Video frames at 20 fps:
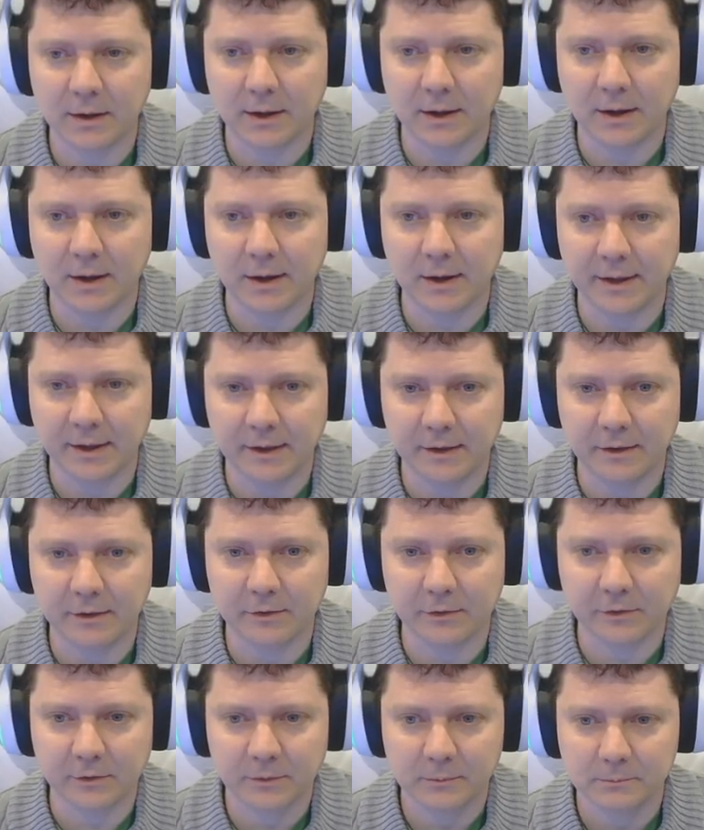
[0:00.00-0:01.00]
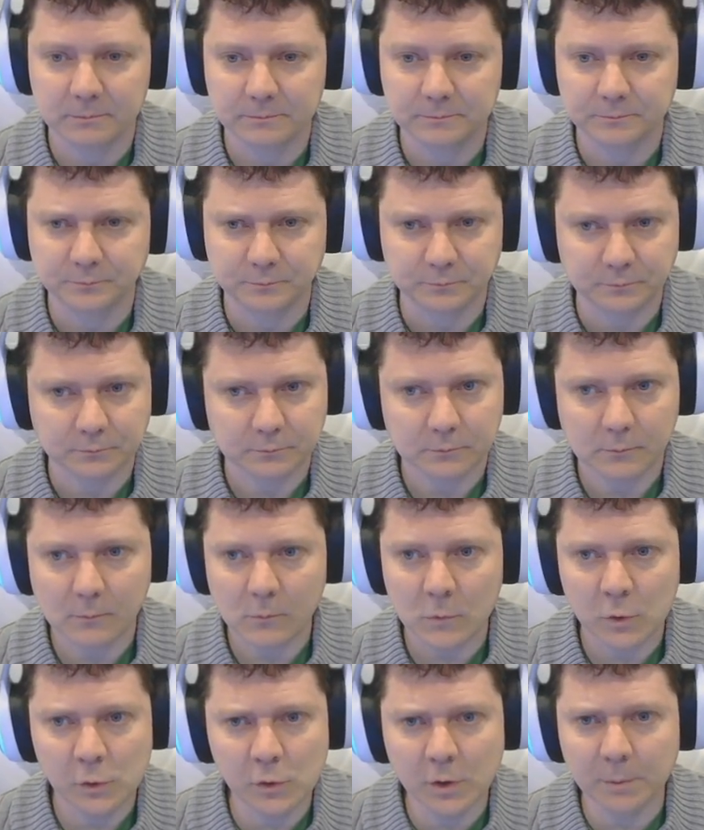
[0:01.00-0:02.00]
is
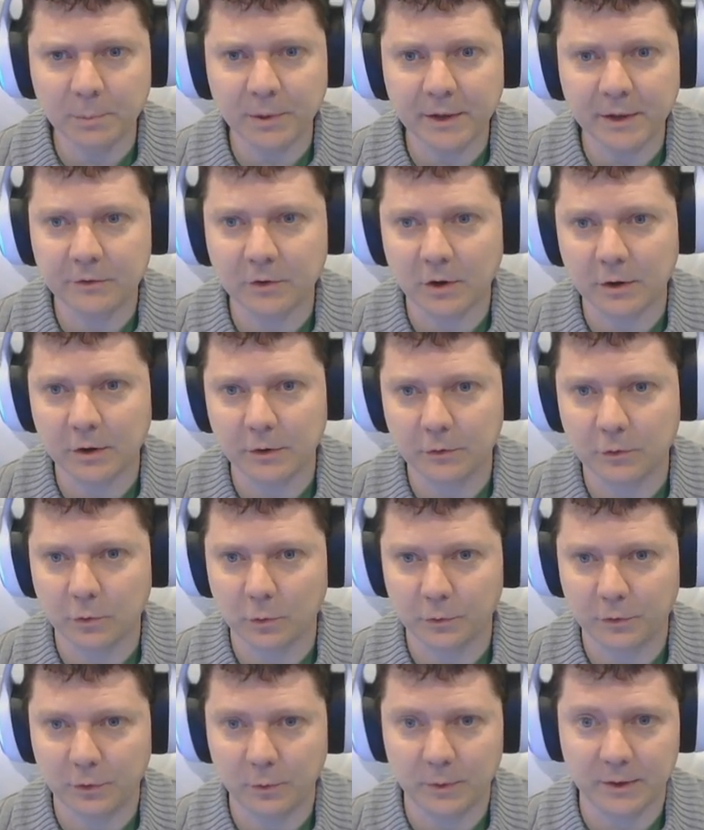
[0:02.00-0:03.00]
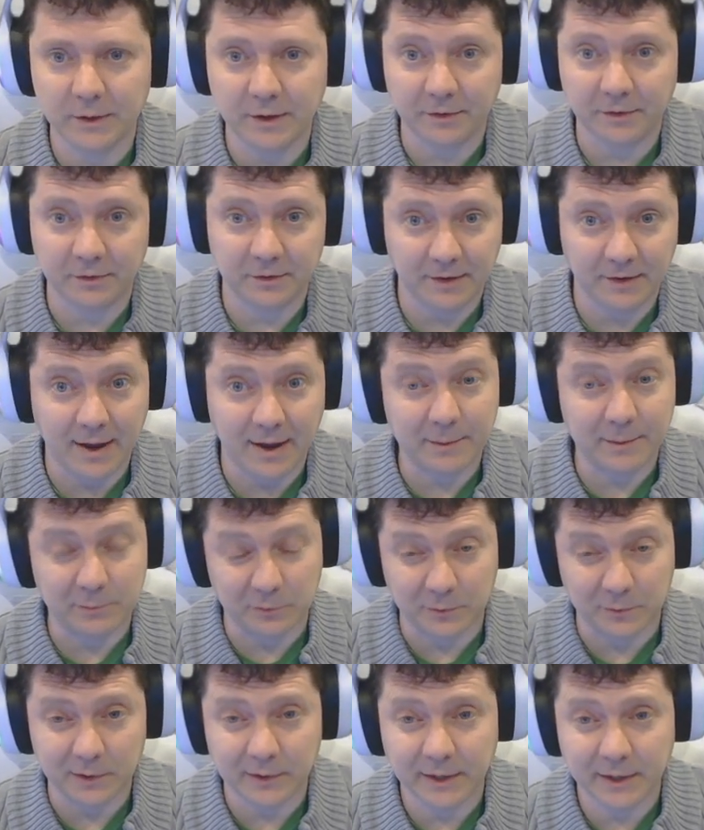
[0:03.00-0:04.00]
you can play Star Control 2 a dozen times,
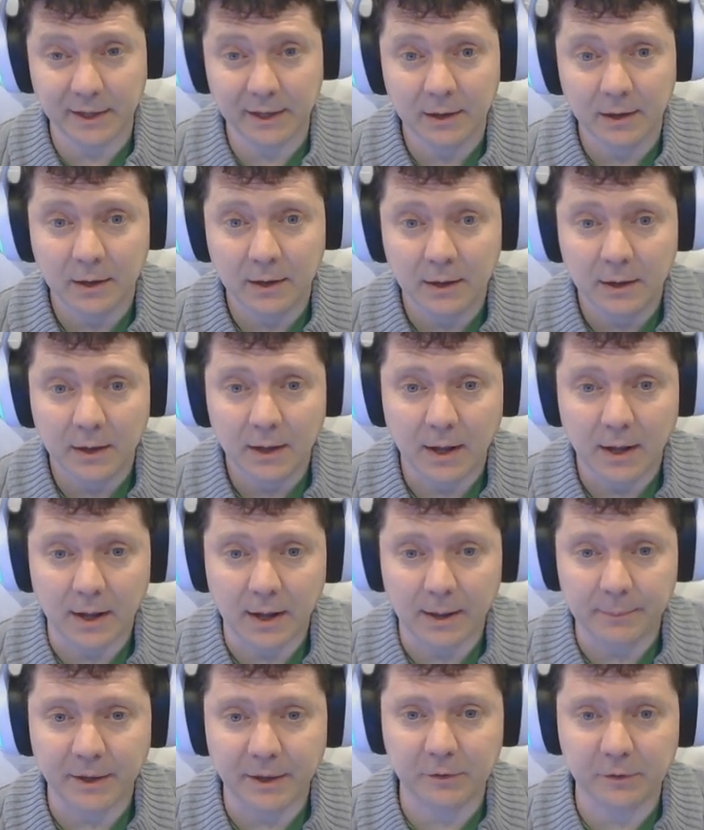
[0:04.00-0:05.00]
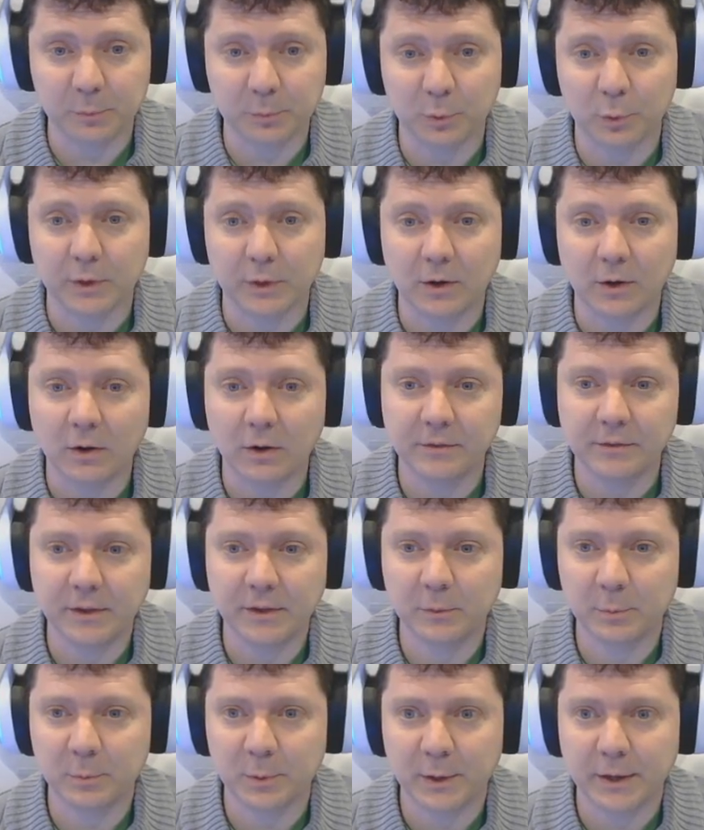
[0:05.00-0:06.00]
really, exploring all of these
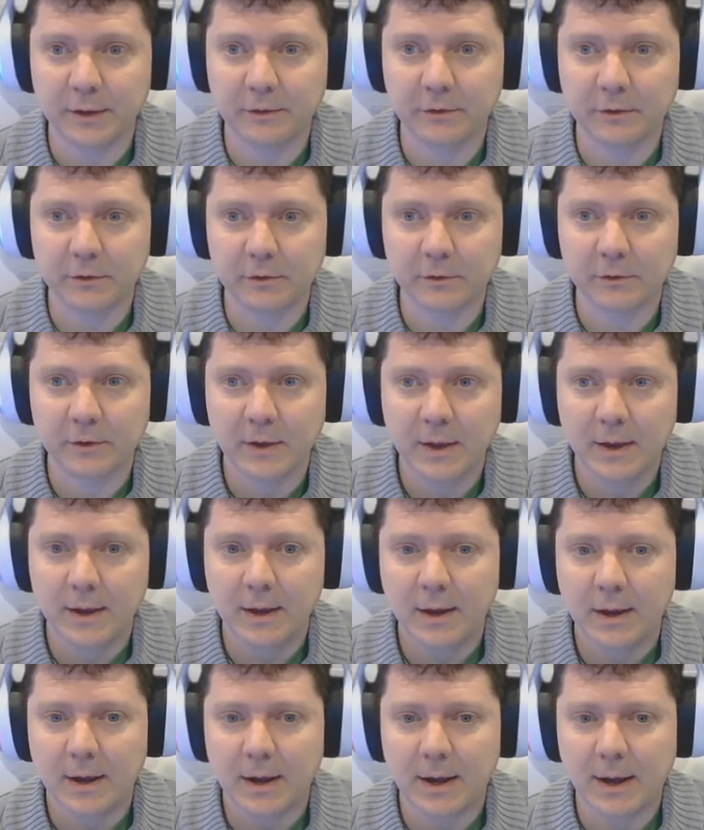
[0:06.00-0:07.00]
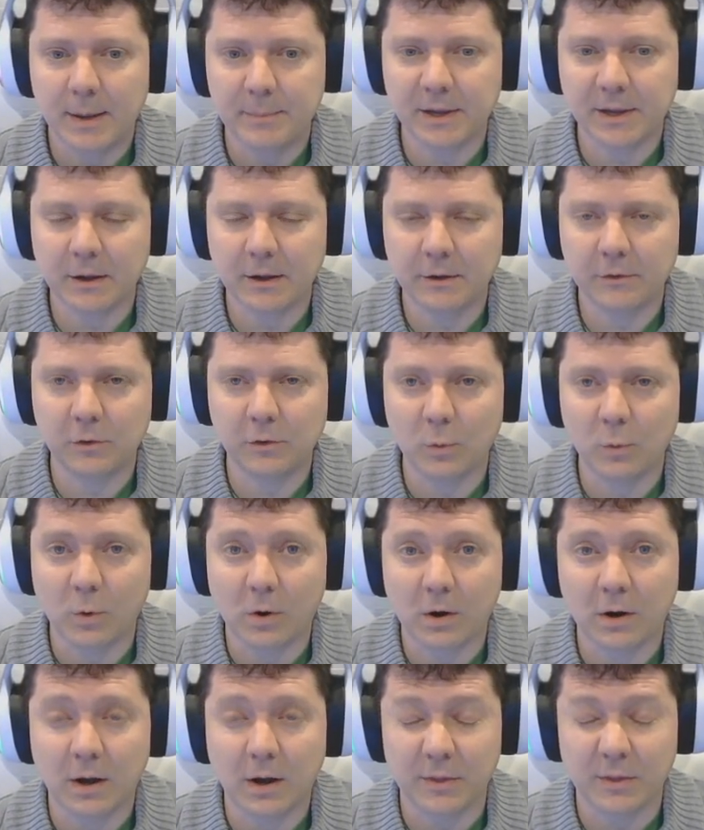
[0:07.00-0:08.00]
places. Because you
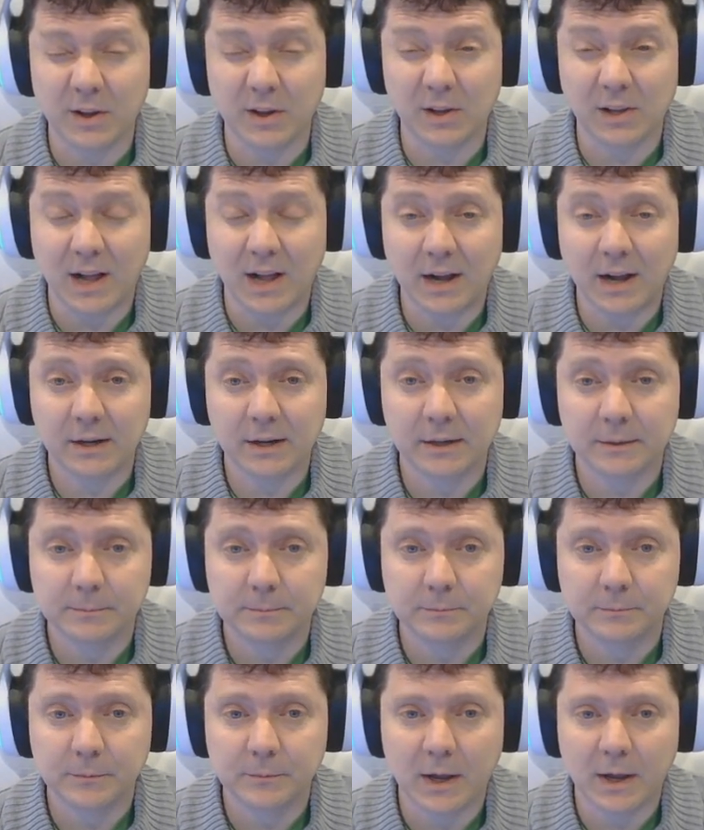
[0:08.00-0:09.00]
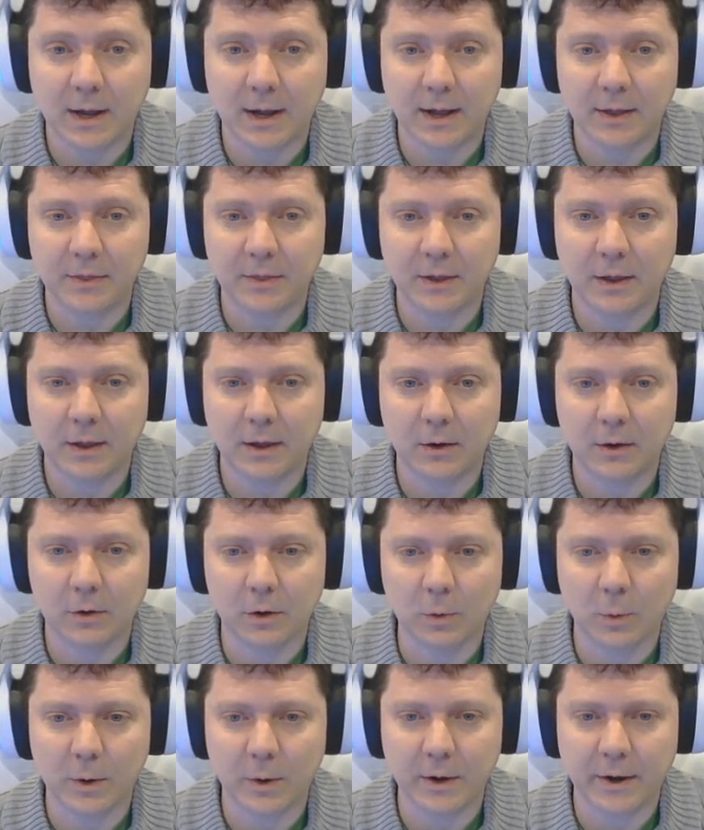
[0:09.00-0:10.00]
are on the clock, the
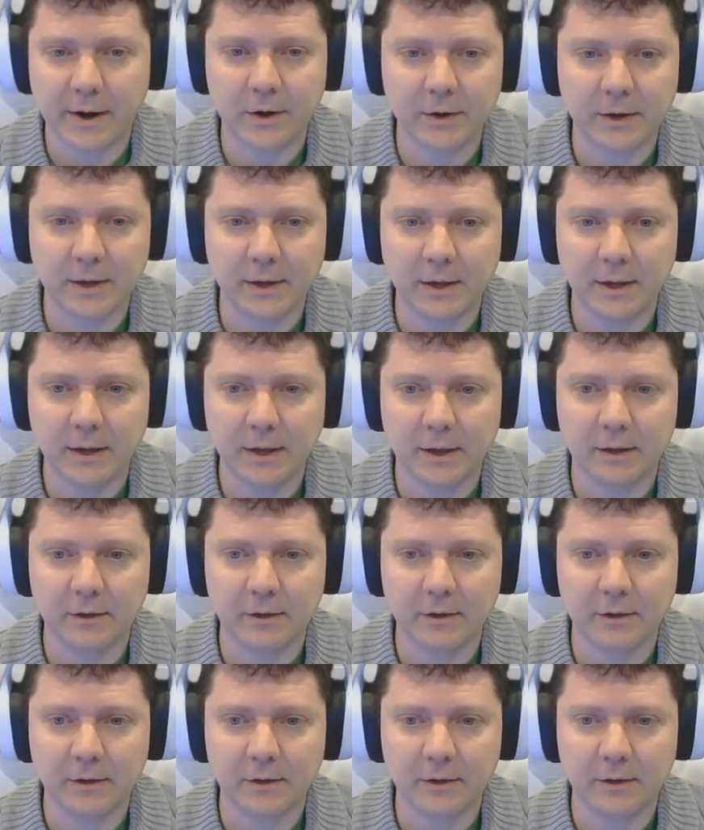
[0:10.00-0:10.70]
Ur-Quan Hierarchy is